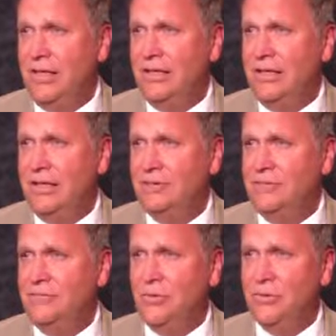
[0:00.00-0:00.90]
that
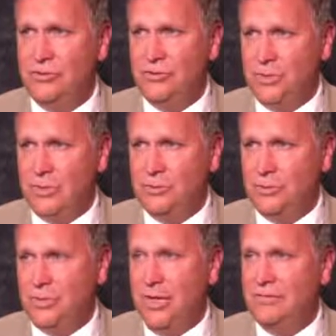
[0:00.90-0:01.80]
it's a
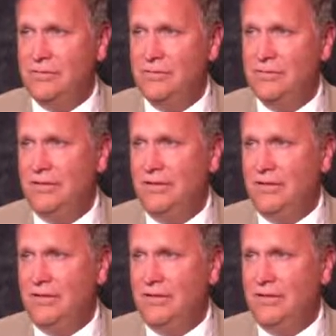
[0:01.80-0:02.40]
photodisruption process